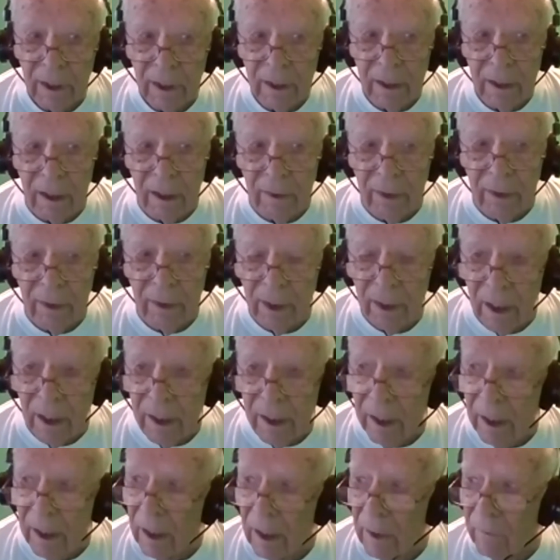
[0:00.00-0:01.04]
And then I
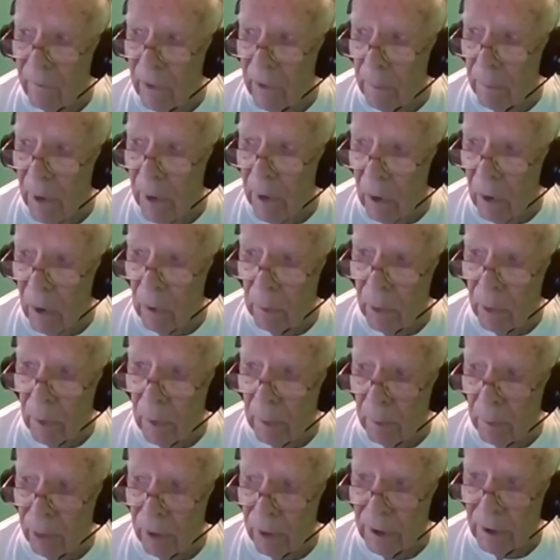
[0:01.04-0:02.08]
have a
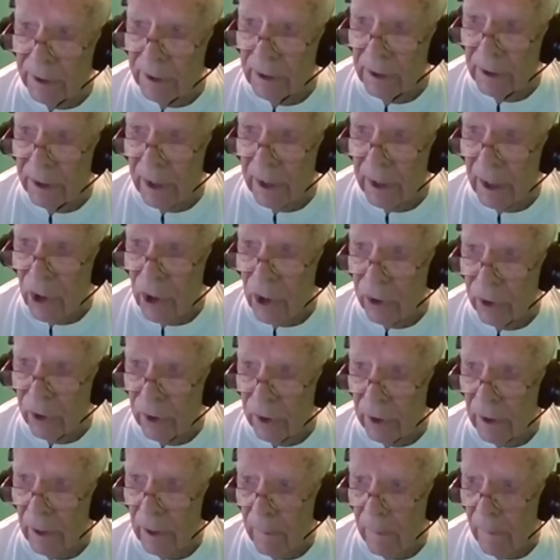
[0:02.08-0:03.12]
PowerPoint
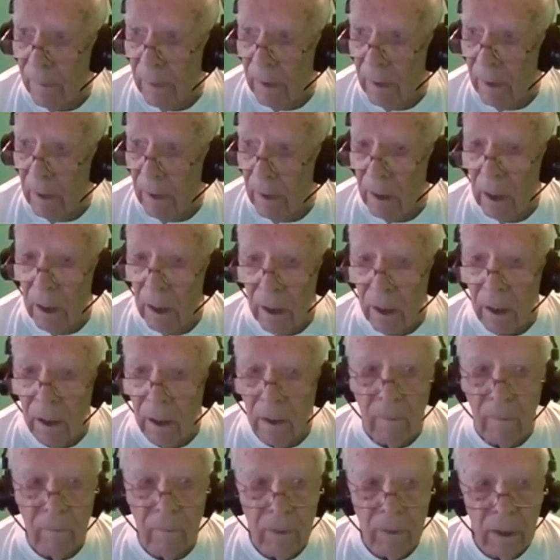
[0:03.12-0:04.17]
presentation uh,
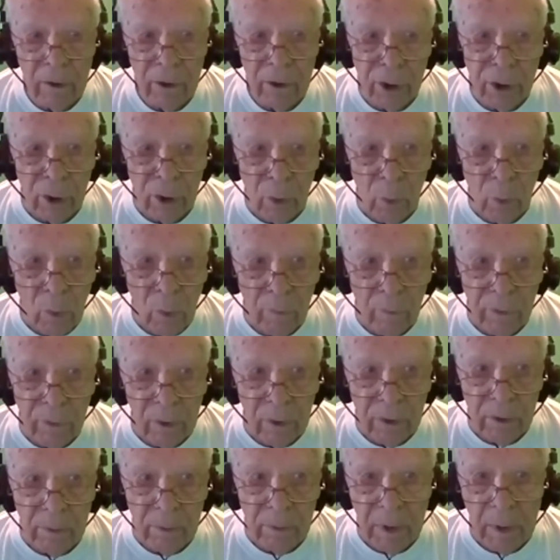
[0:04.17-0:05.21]
to go over a
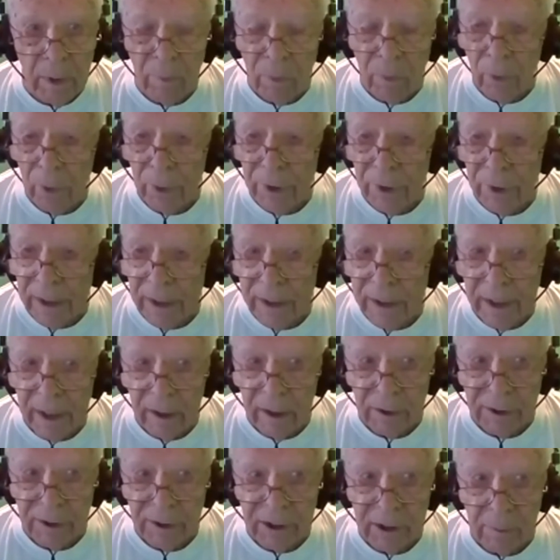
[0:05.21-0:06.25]
little bit more
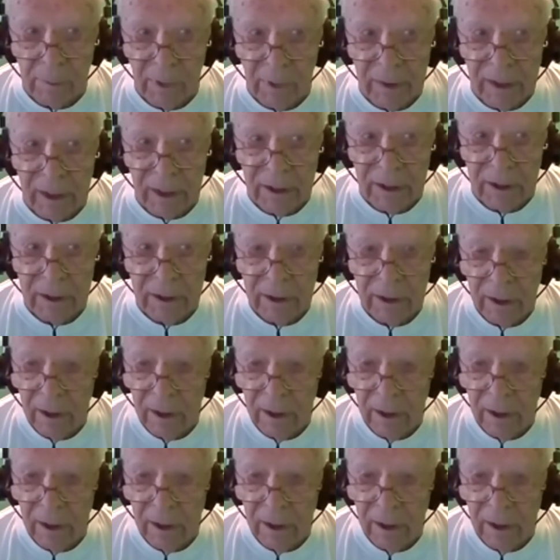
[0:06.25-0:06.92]
detail some of these.